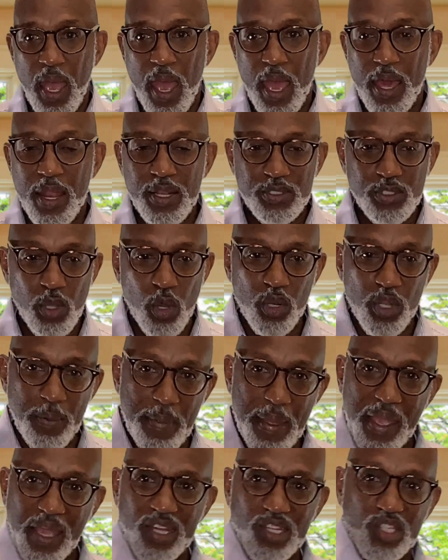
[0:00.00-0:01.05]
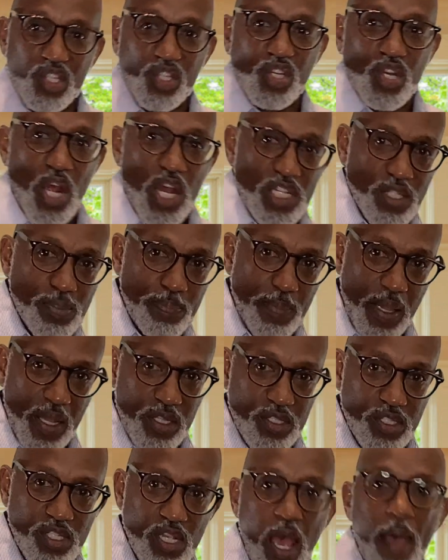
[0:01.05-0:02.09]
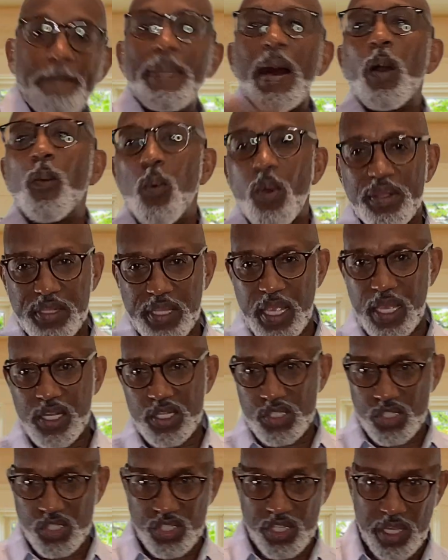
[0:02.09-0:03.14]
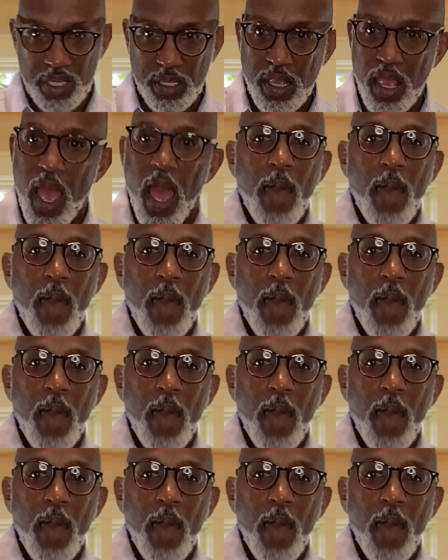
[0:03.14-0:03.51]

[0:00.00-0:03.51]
and it's only make adjustments by what they can see.